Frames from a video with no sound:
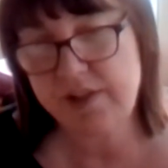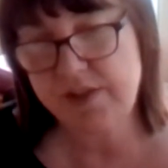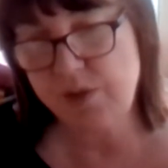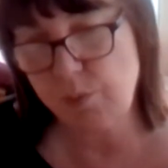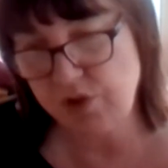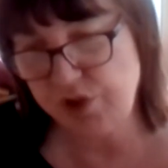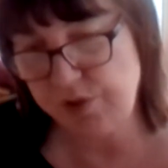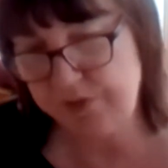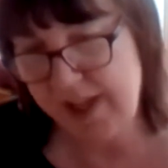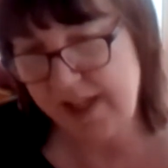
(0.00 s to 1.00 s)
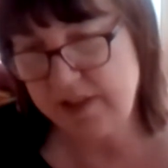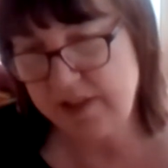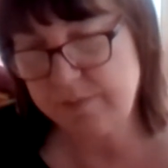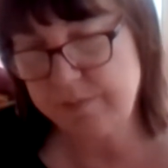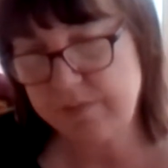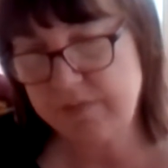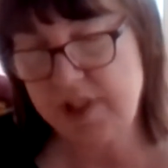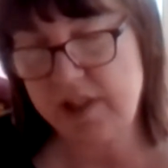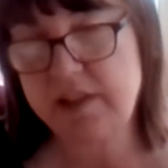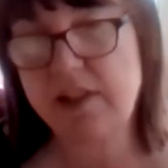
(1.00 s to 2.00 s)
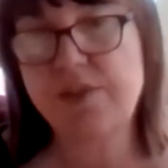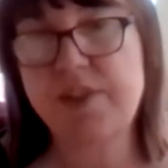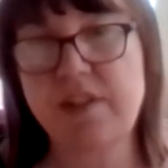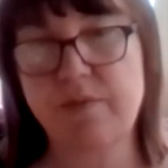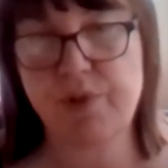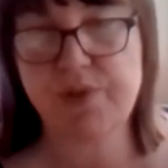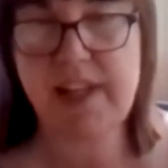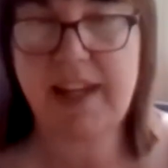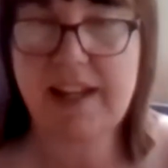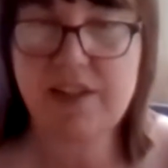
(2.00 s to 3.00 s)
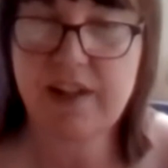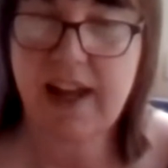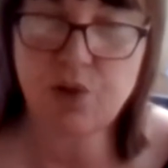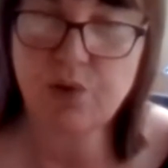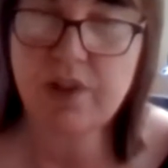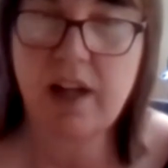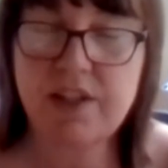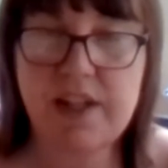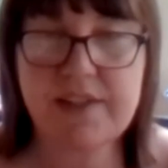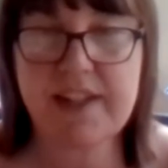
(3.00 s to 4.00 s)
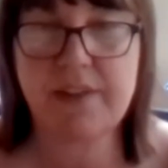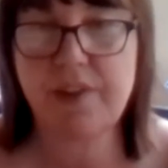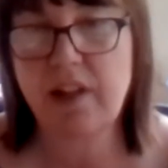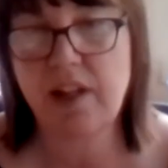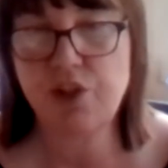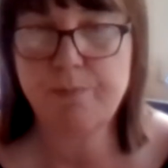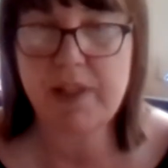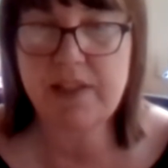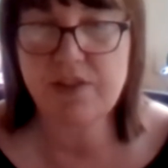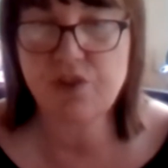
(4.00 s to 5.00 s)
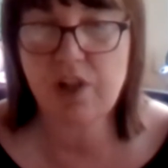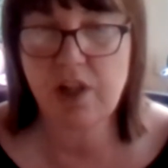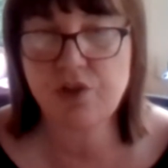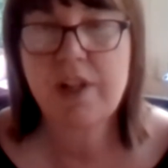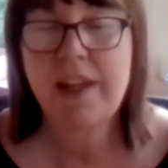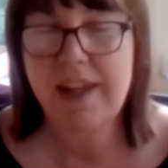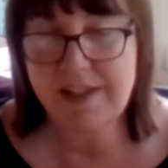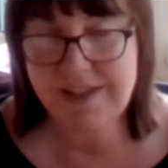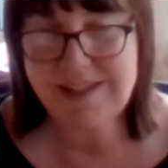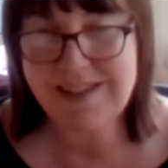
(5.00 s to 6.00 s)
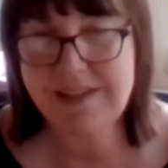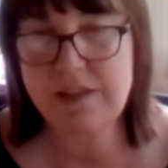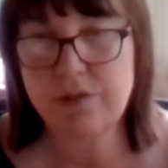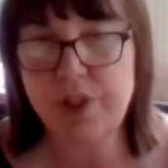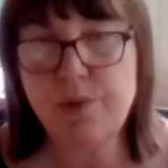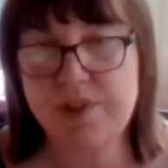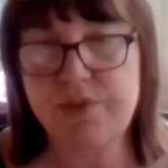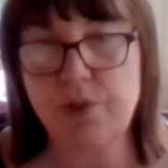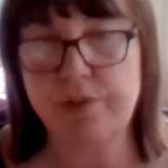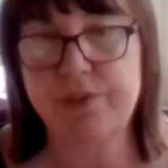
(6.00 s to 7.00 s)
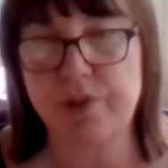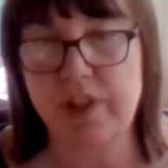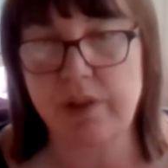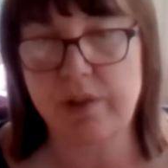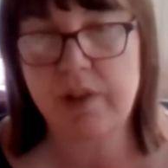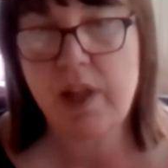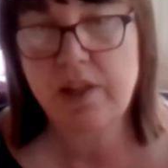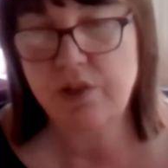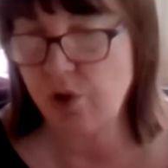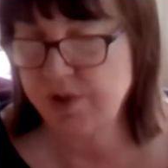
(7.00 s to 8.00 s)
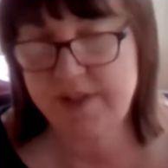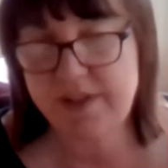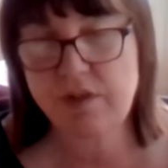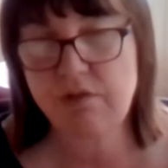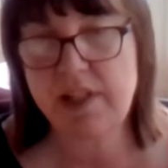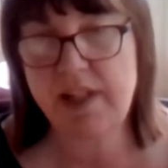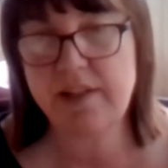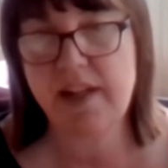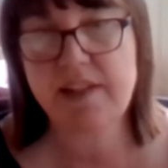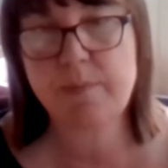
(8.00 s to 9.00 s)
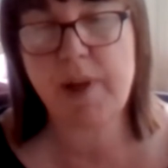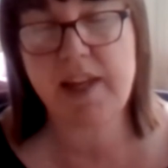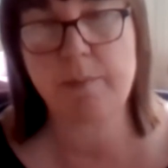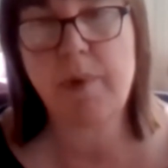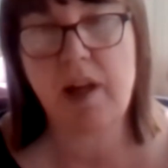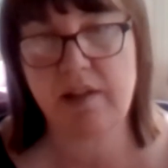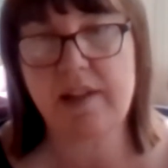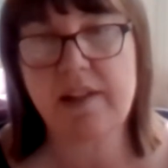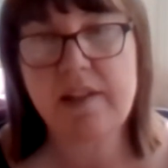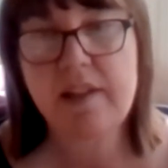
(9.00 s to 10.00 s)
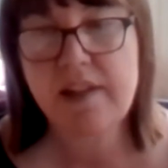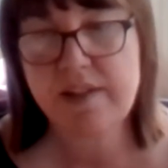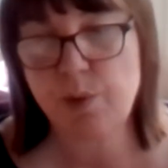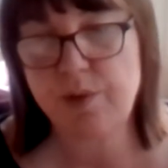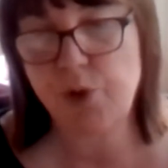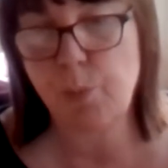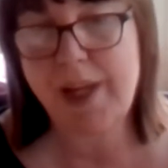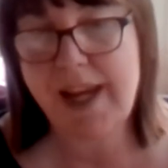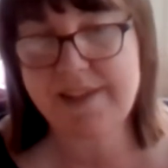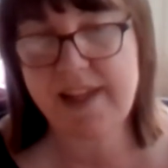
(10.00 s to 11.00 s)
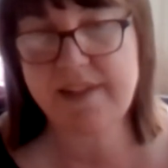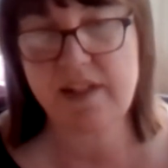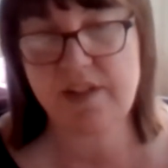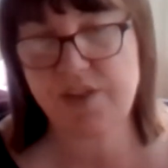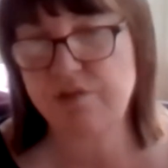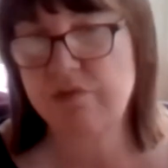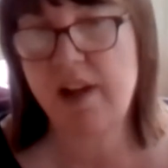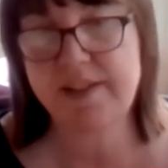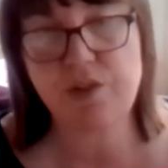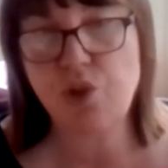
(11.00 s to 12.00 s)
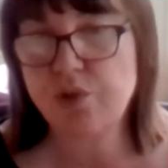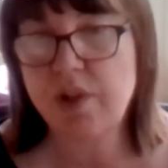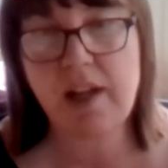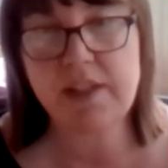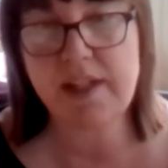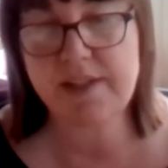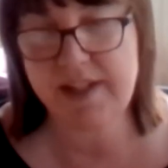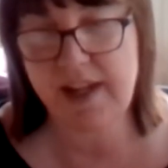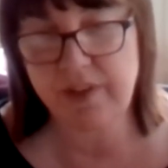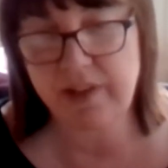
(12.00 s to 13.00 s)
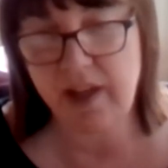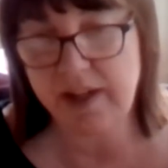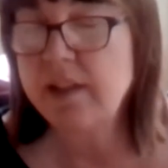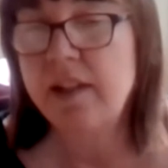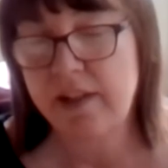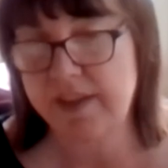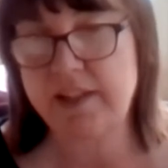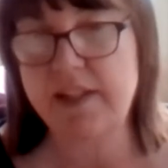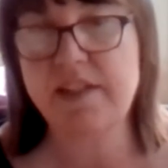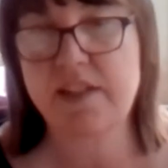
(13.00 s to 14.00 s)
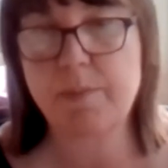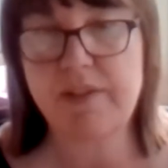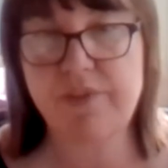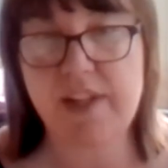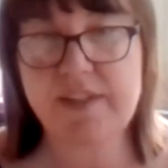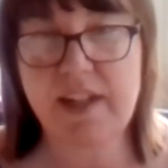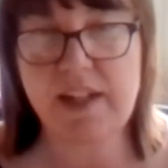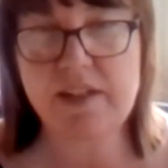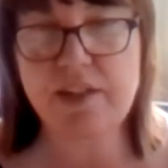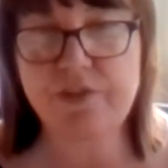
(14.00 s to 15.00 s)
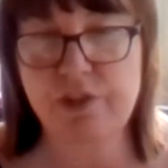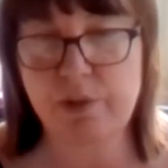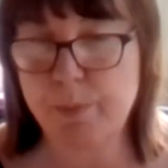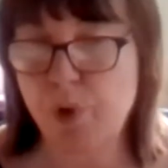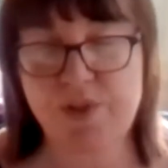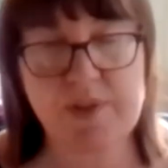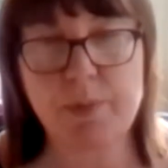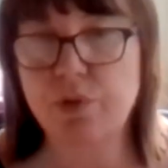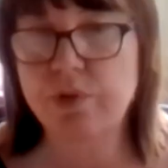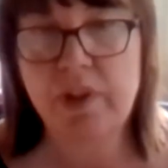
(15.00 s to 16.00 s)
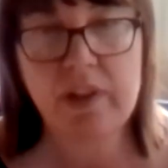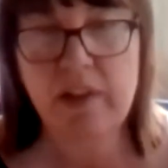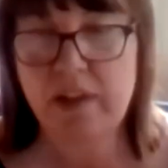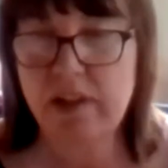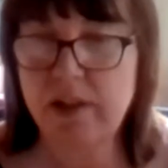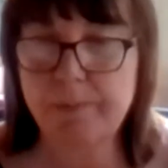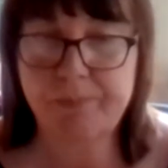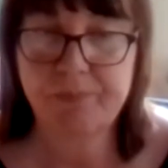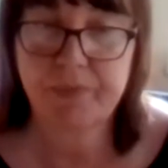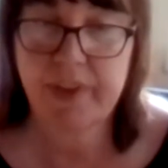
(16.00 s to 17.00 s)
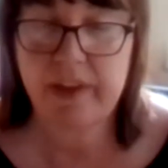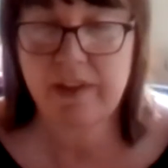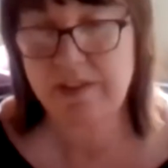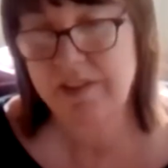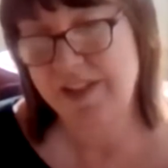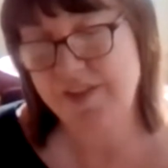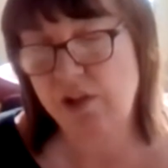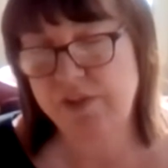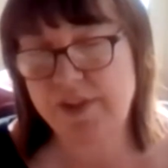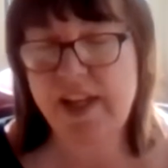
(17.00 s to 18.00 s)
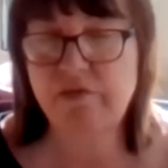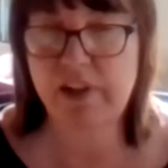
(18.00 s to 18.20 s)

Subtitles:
So once you've had a diagnosis of prostate cancer and you're 9 years down the line, you've been discharged, it is still useful for you, not as a screening test, but as a marker. So if your PSA starts to rise and you're 9 years down the line, that needs to be investigated for a possible, it's hard to say